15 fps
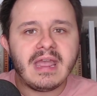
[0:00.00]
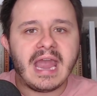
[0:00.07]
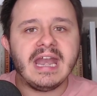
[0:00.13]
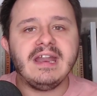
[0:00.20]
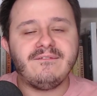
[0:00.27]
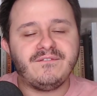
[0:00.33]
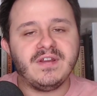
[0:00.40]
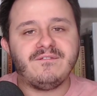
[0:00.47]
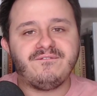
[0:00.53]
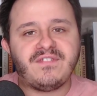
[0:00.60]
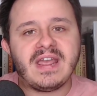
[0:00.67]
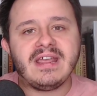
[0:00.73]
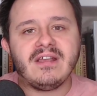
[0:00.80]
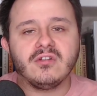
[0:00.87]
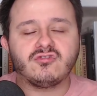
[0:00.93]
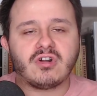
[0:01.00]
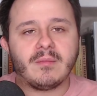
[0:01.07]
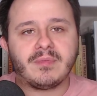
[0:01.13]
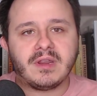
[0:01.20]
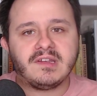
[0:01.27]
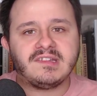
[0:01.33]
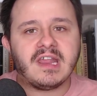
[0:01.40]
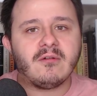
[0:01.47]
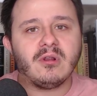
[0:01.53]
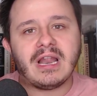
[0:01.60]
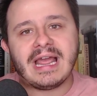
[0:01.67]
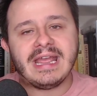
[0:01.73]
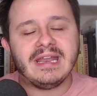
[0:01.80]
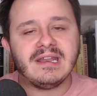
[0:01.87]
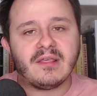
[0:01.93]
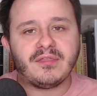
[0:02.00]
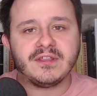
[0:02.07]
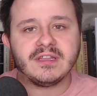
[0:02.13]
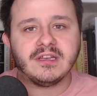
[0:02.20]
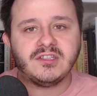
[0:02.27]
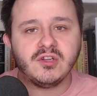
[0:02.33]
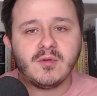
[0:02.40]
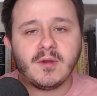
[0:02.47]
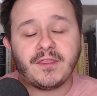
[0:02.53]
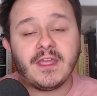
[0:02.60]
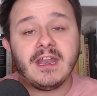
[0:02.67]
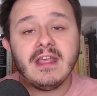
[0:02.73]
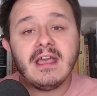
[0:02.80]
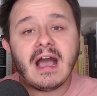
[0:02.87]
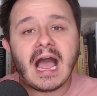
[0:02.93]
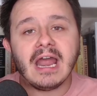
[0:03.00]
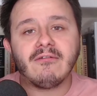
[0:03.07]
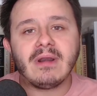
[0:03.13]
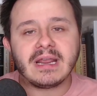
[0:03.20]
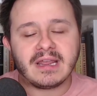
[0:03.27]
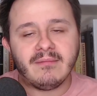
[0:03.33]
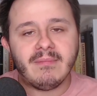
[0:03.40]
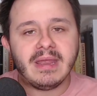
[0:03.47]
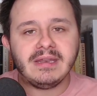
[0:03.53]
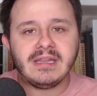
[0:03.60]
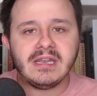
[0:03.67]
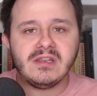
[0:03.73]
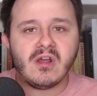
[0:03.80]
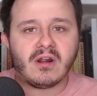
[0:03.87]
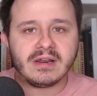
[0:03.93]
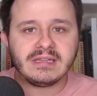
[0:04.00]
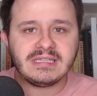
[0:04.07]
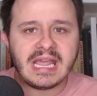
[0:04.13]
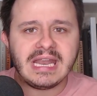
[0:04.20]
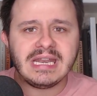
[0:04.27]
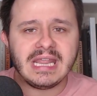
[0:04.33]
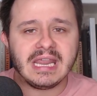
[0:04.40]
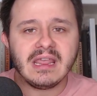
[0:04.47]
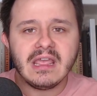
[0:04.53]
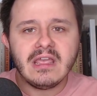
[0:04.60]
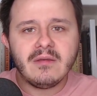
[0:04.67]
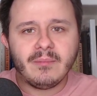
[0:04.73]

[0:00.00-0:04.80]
And if it failed, Trump could say, "Well, I had nothing to do with it. I recommended not attending."